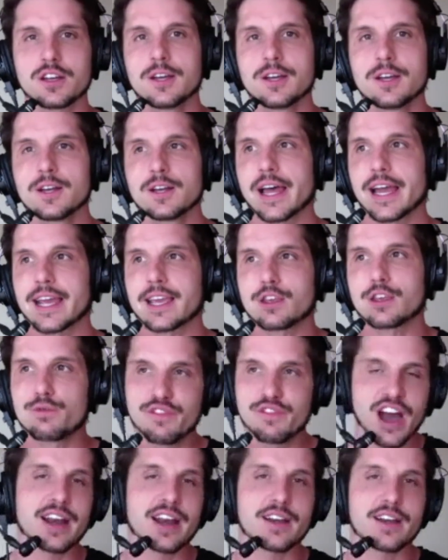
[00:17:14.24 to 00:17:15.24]
like you've
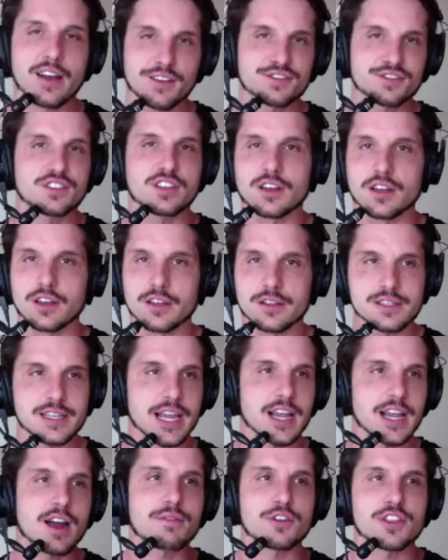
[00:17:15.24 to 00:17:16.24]
got enough to, say,
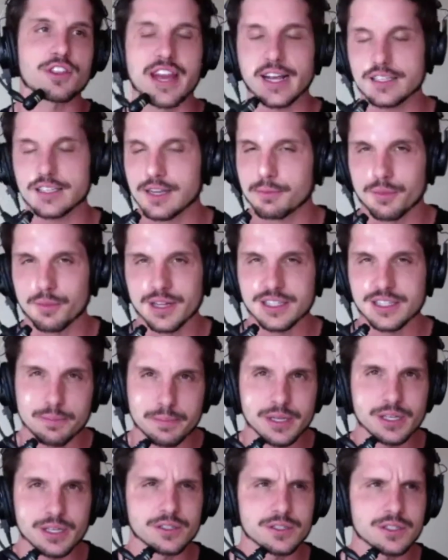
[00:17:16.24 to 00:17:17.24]
cover the next couple months of
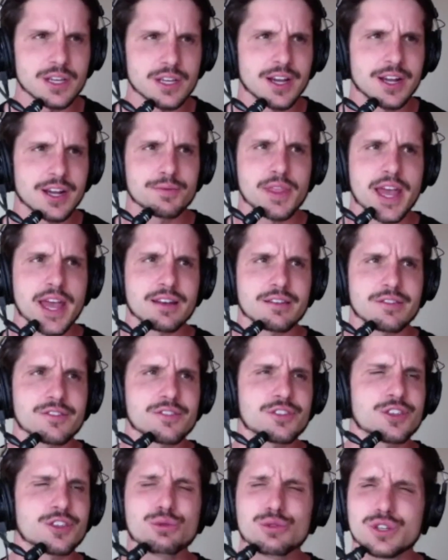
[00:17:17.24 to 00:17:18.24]
bills, then
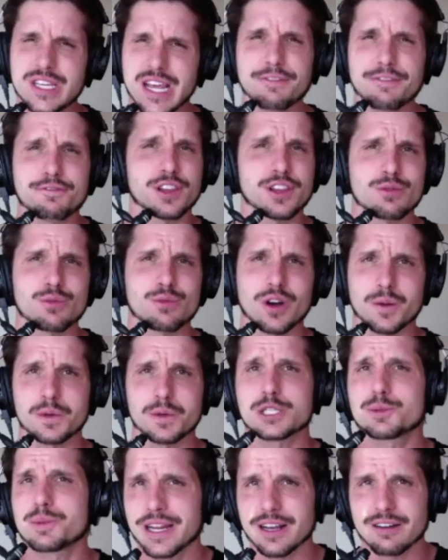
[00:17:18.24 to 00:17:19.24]
you definitely want to be
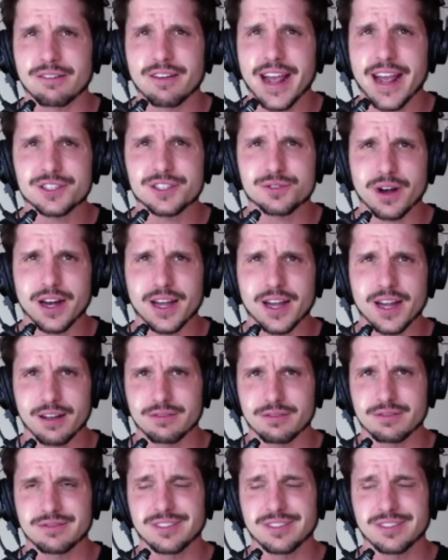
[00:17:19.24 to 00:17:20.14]
spending on ads right now.